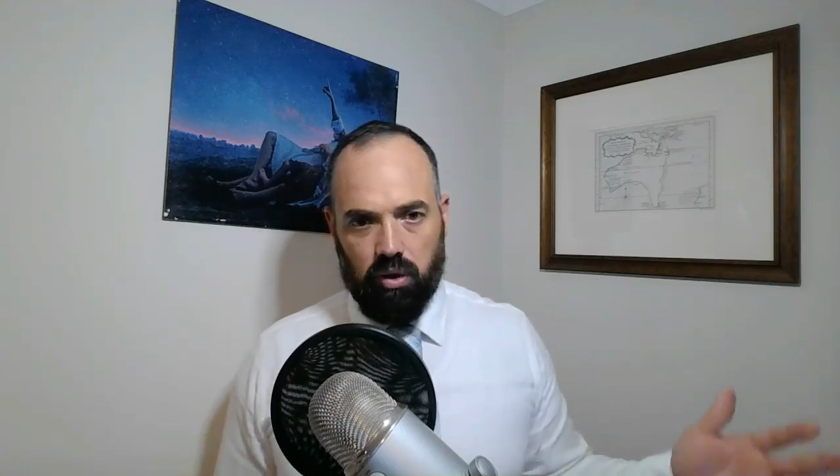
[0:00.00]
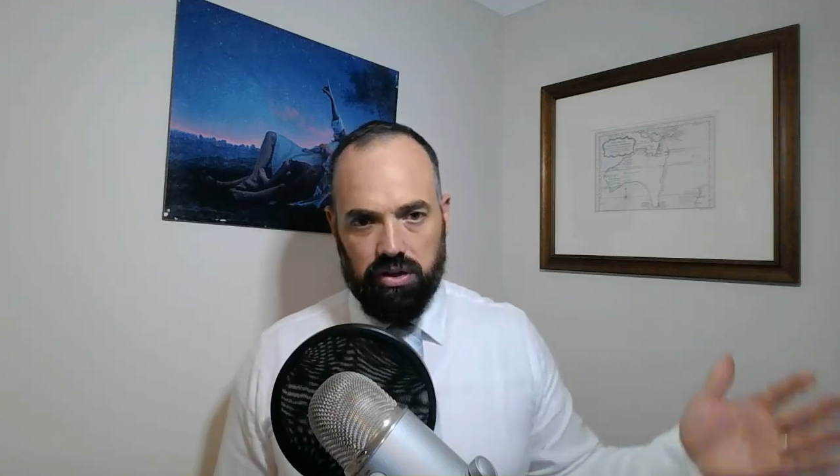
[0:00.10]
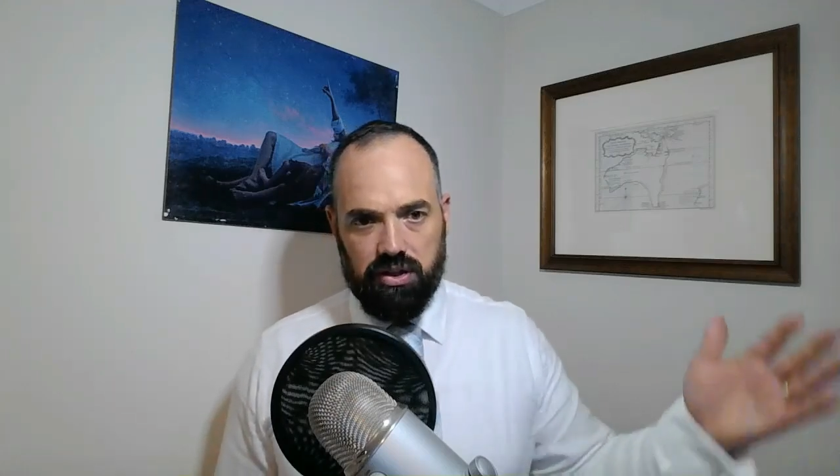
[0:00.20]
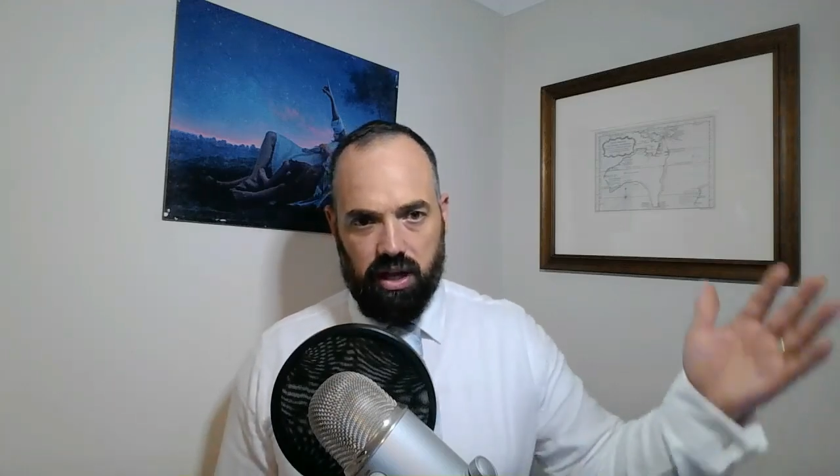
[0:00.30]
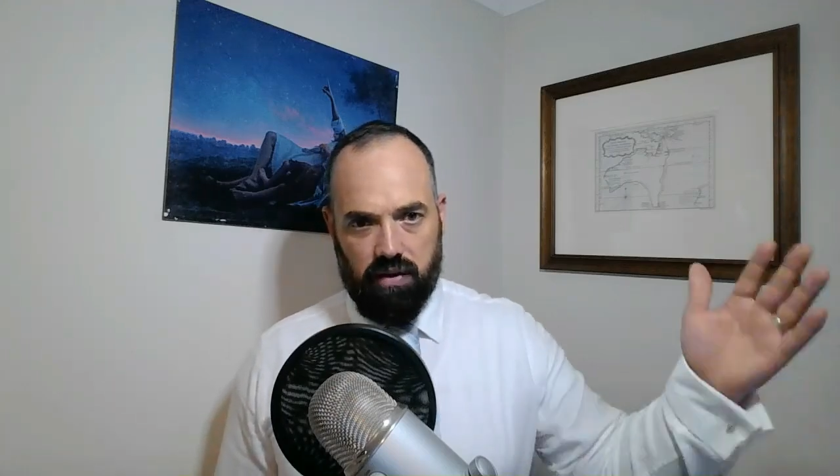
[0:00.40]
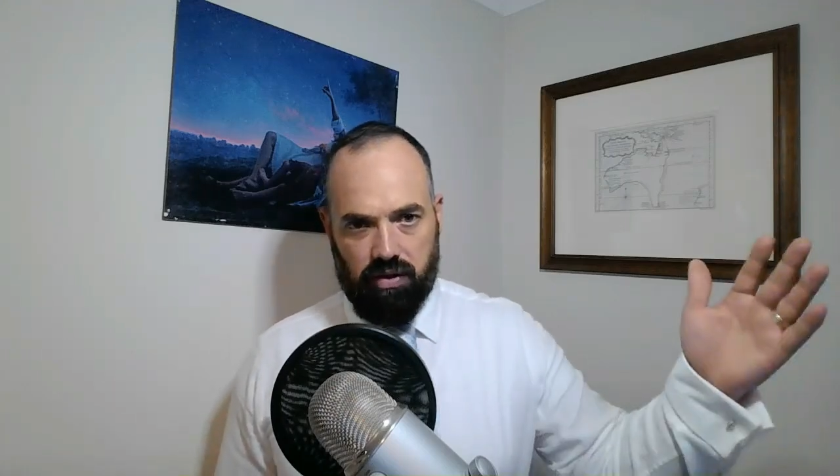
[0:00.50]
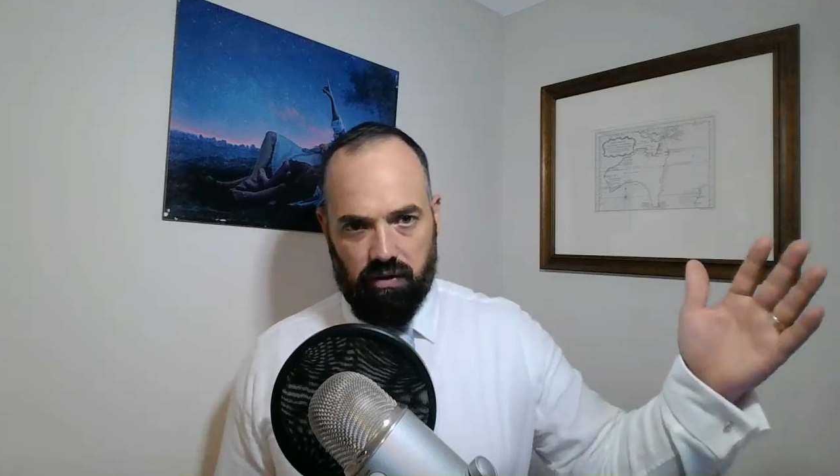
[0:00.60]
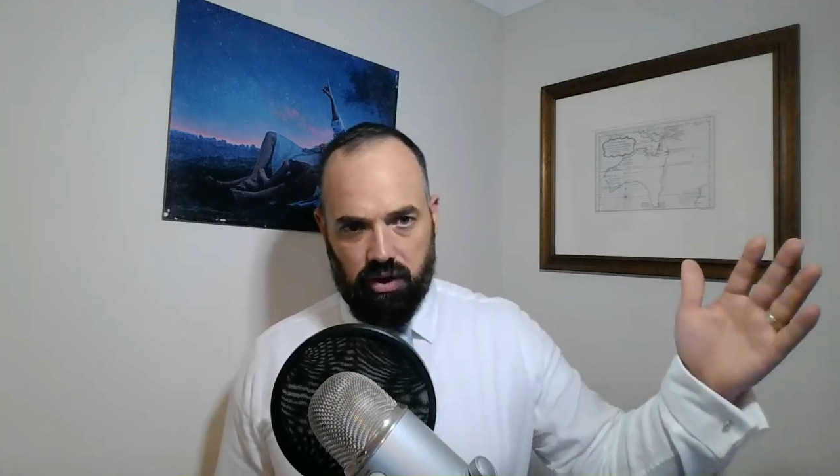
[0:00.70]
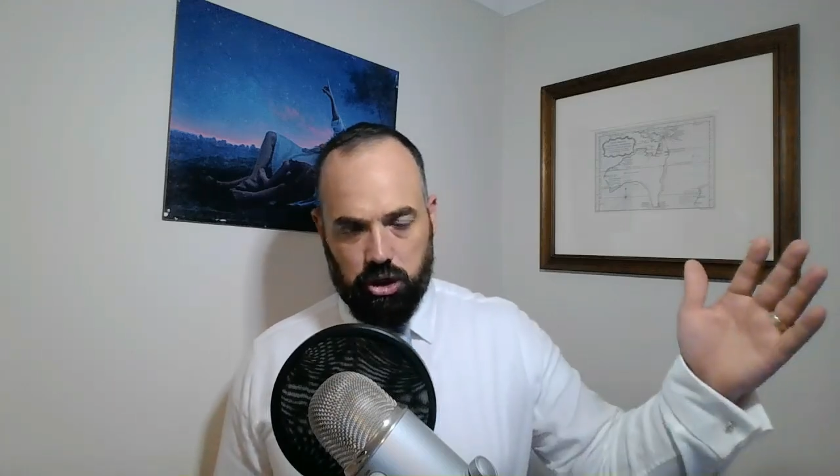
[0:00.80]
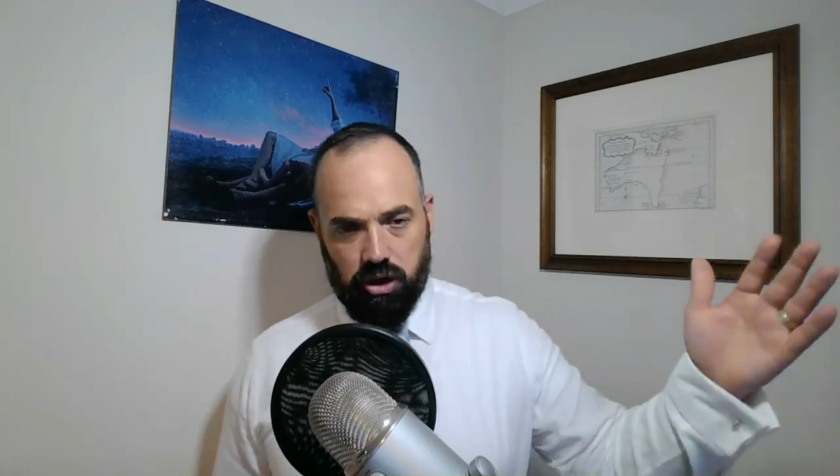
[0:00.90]
received
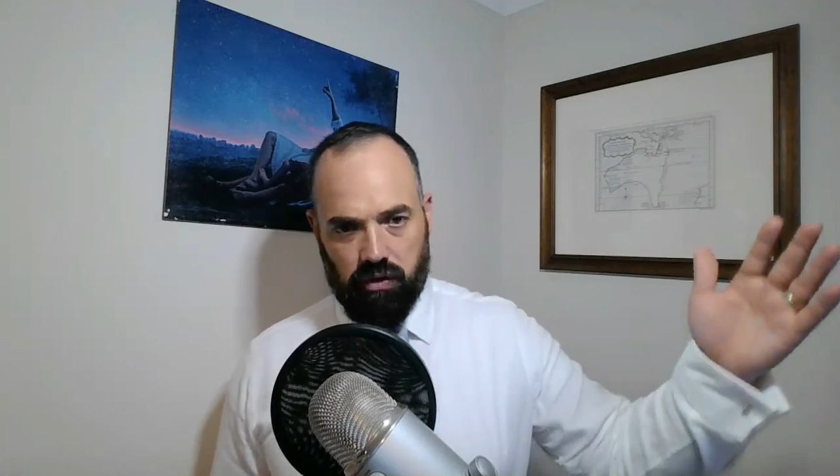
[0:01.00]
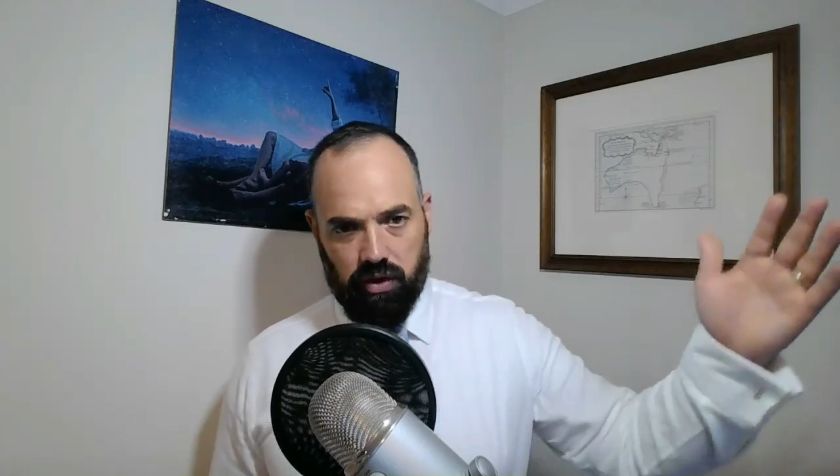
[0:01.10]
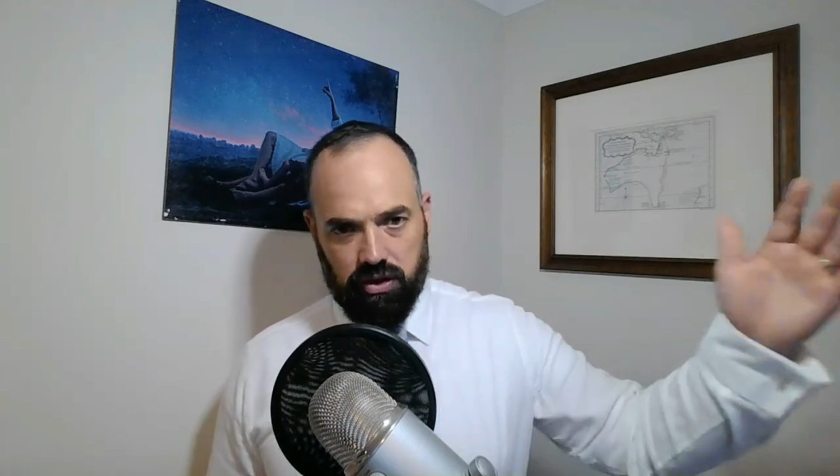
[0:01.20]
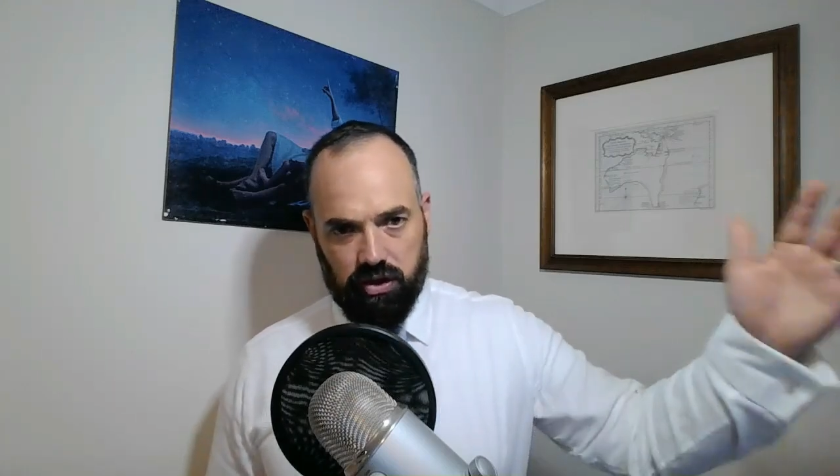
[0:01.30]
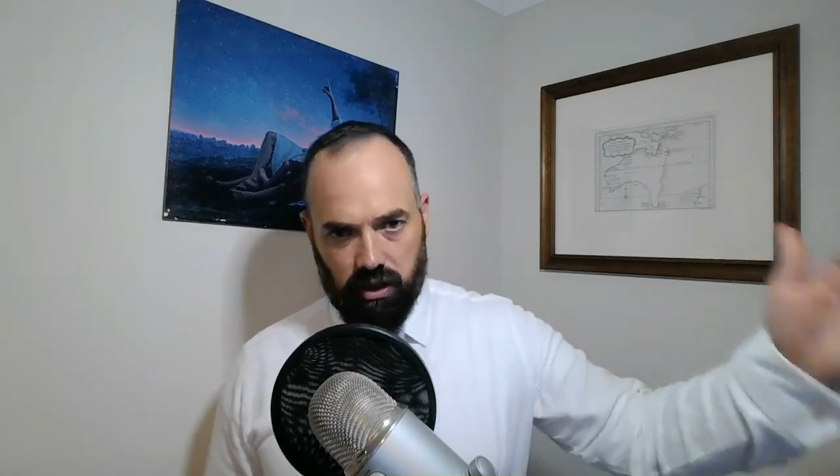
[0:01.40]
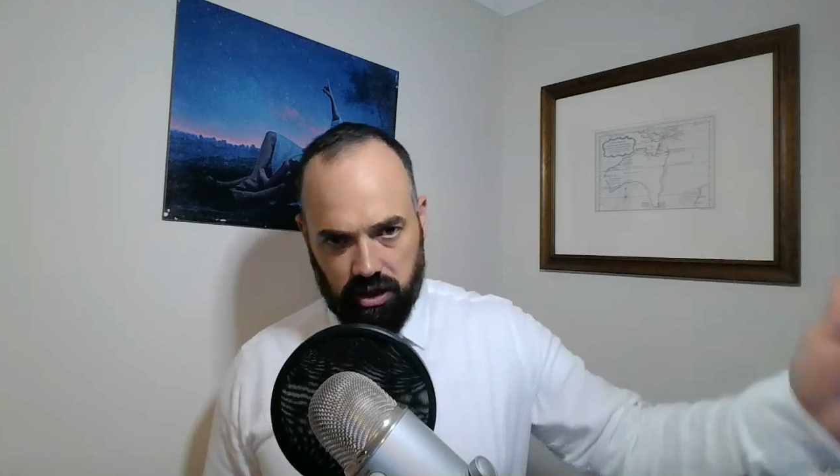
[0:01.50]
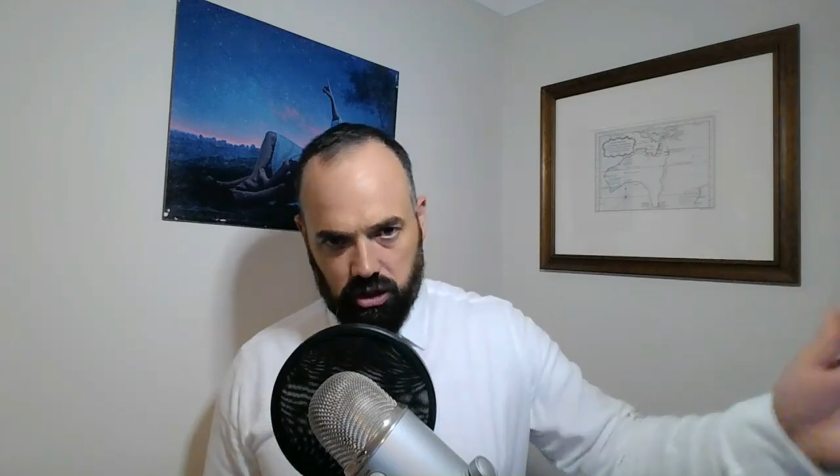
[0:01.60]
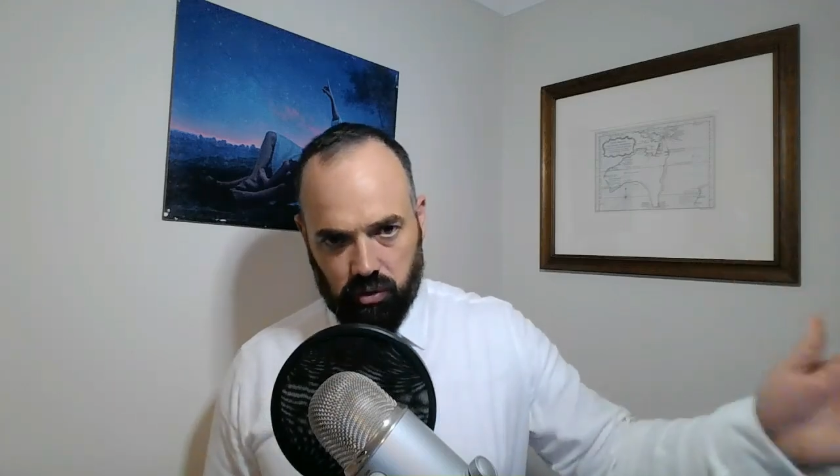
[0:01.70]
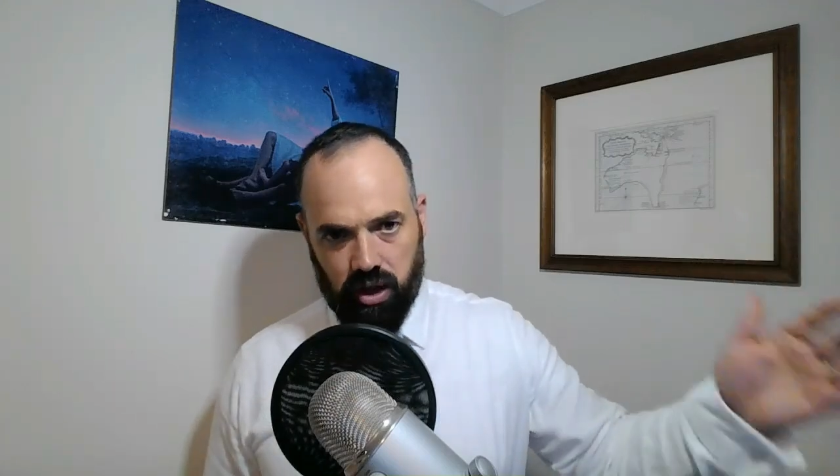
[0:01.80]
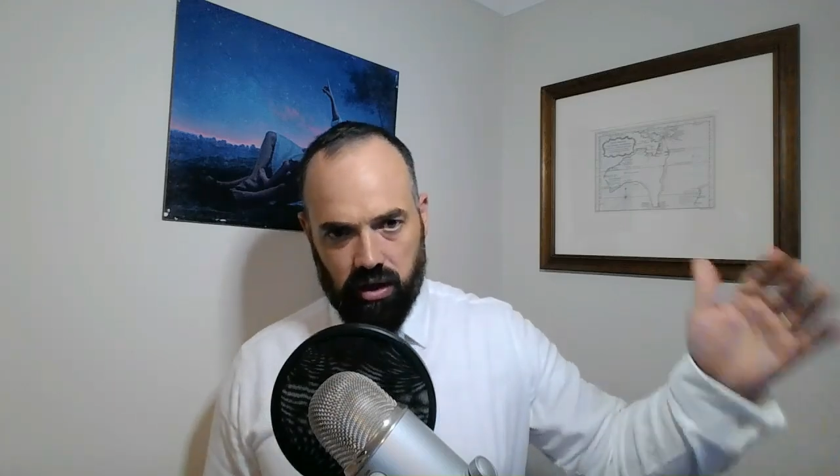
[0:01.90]
the vision of the
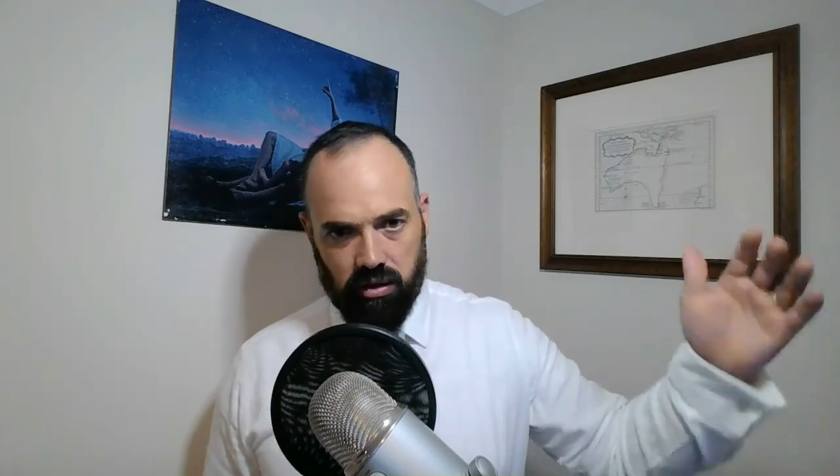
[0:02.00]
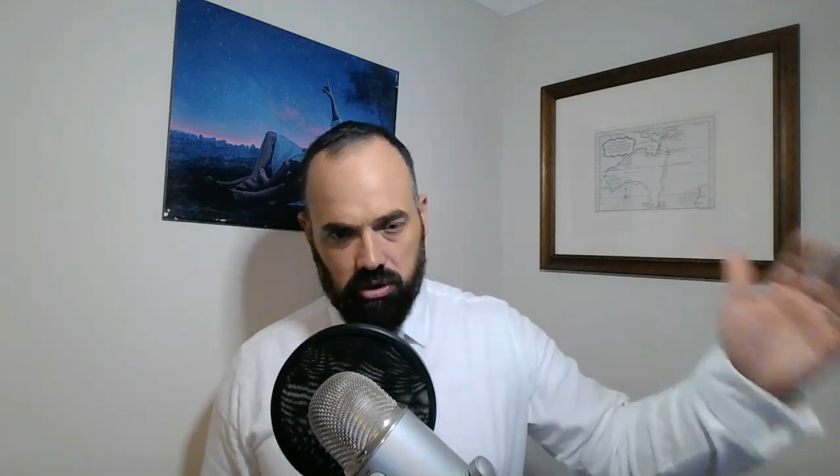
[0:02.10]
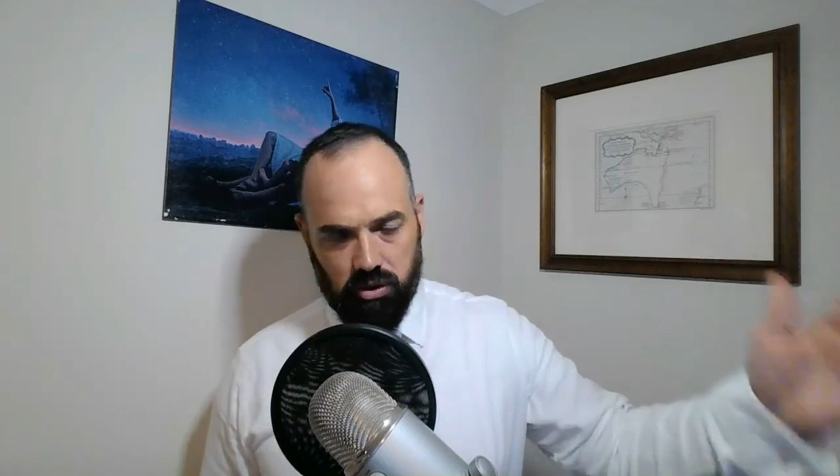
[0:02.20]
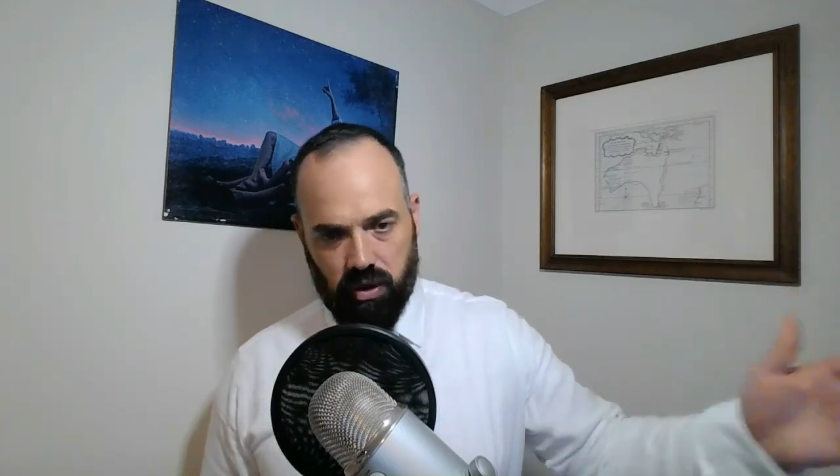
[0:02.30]
celestial kingdom,